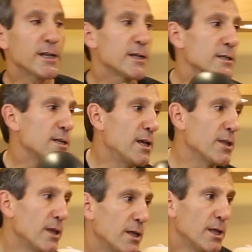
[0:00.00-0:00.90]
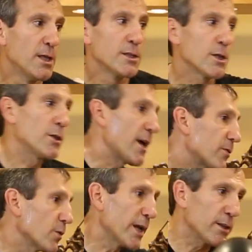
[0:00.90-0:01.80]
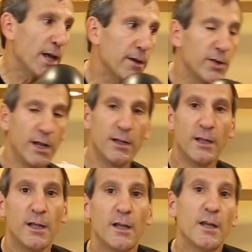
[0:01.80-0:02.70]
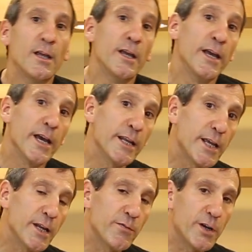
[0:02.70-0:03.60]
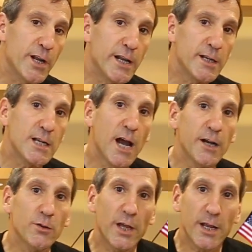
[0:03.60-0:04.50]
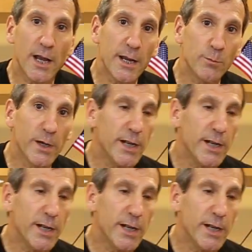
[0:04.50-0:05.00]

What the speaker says: is the left, right, left. And again, if you're getting tired like I am right